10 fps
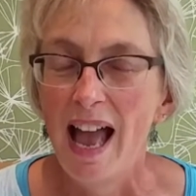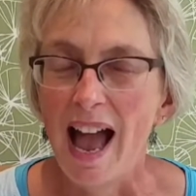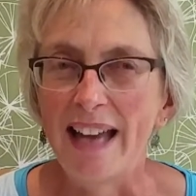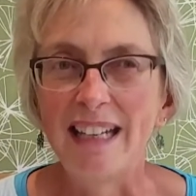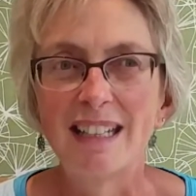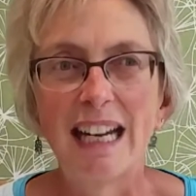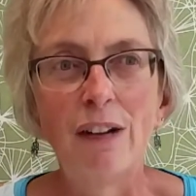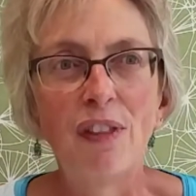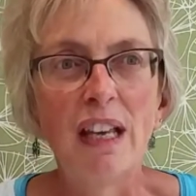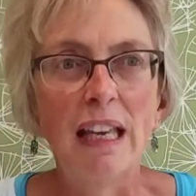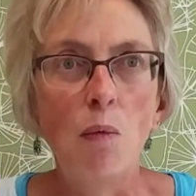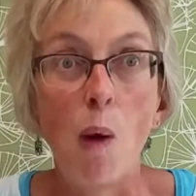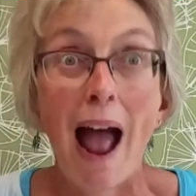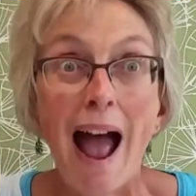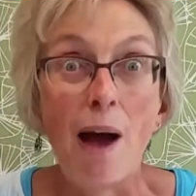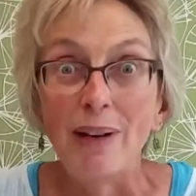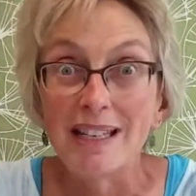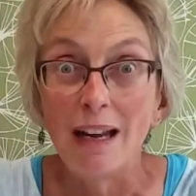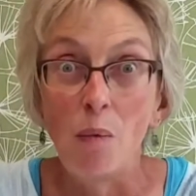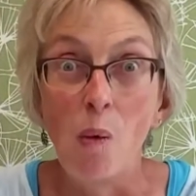And instead of thinking, wow,
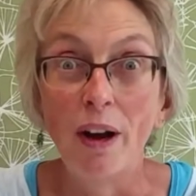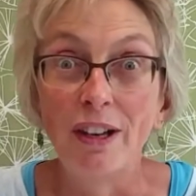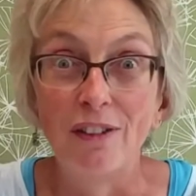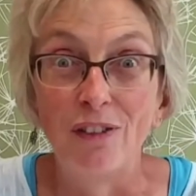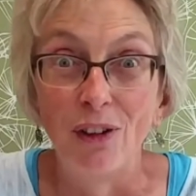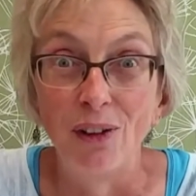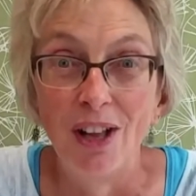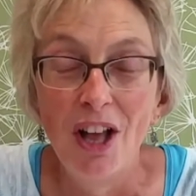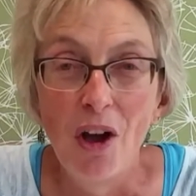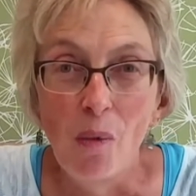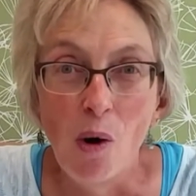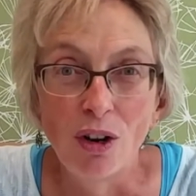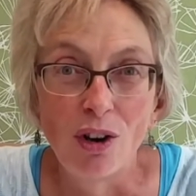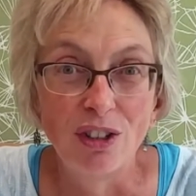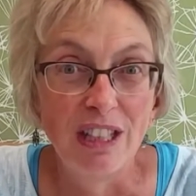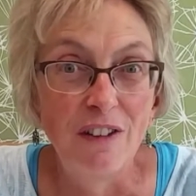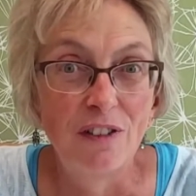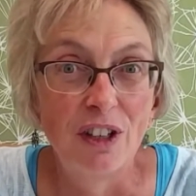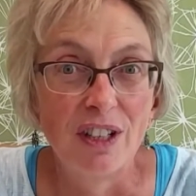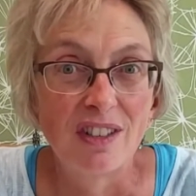isn't it wonderful what God did for
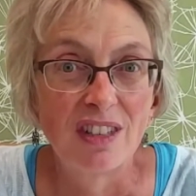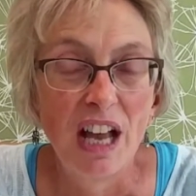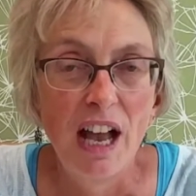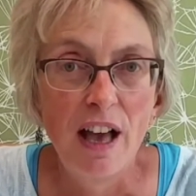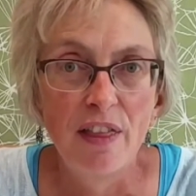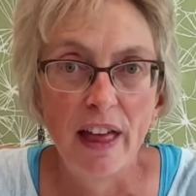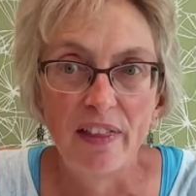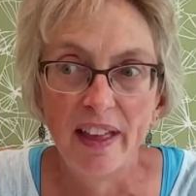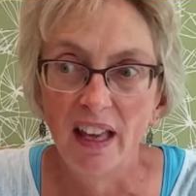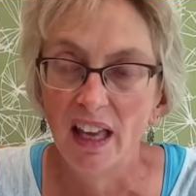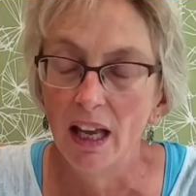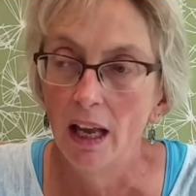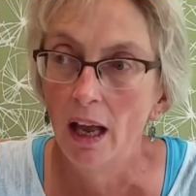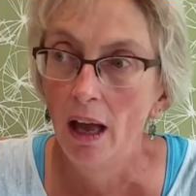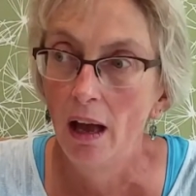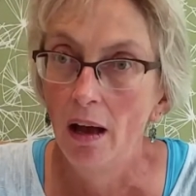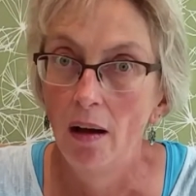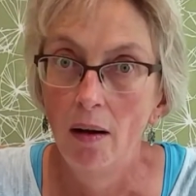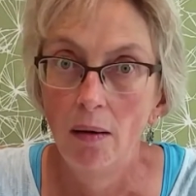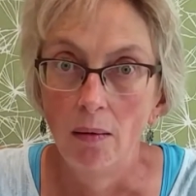us? They're thinking,
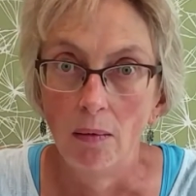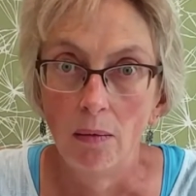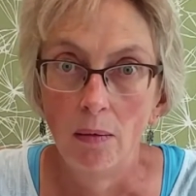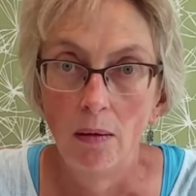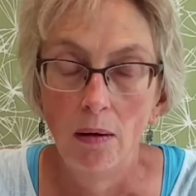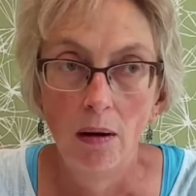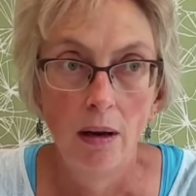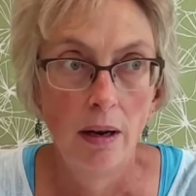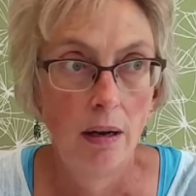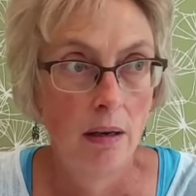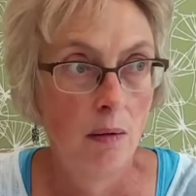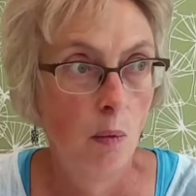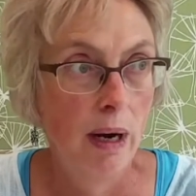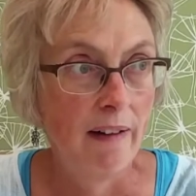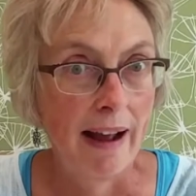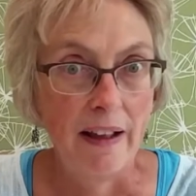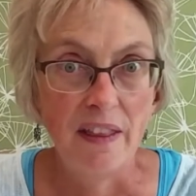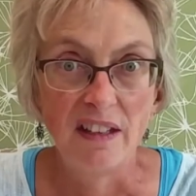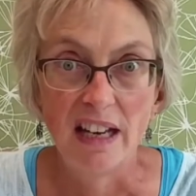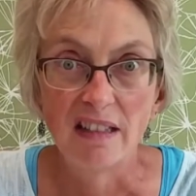oh, we're out in the
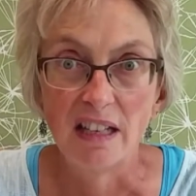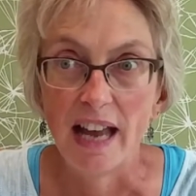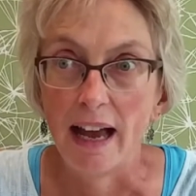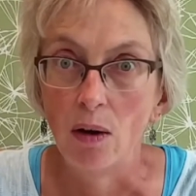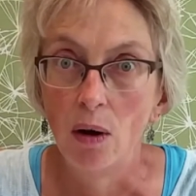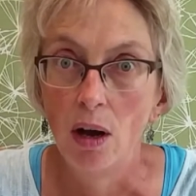desert now.